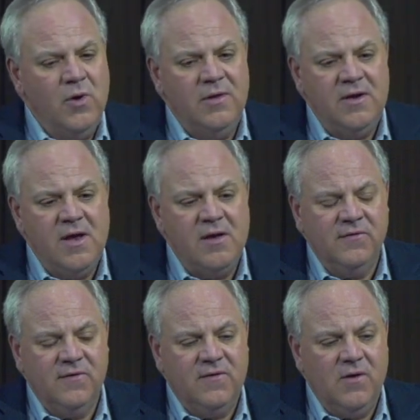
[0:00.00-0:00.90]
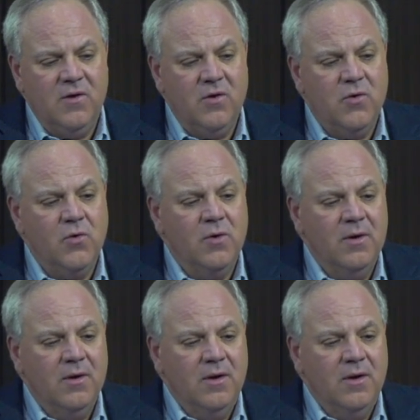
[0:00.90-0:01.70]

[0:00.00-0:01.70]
willingness to